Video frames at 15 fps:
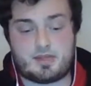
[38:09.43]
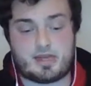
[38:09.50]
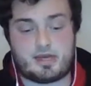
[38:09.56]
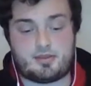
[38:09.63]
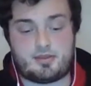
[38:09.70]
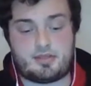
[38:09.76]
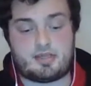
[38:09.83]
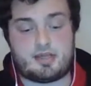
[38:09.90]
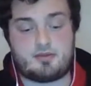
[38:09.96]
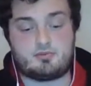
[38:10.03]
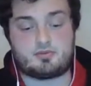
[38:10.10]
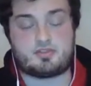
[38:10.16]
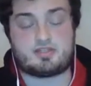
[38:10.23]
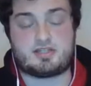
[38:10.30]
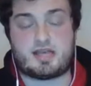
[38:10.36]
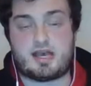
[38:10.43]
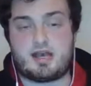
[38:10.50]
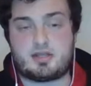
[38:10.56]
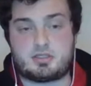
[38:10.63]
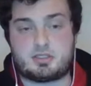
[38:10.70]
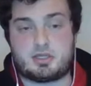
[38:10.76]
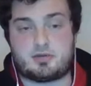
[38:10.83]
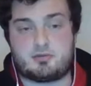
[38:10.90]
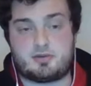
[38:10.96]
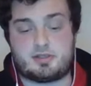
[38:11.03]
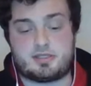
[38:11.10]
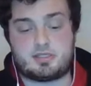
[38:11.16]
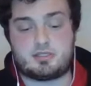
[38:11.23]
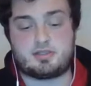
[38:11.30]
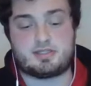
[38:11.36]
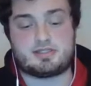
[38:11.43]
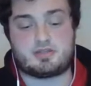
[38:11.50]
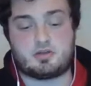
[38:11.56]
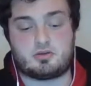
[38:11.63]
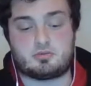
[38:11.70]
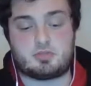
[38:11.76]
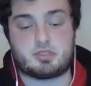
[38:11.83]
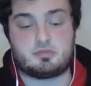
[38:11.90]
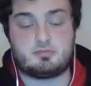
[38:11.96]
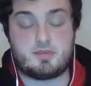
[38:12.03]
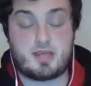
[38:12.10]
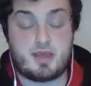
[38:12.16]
I think I would start Jack Grealish at this tournament.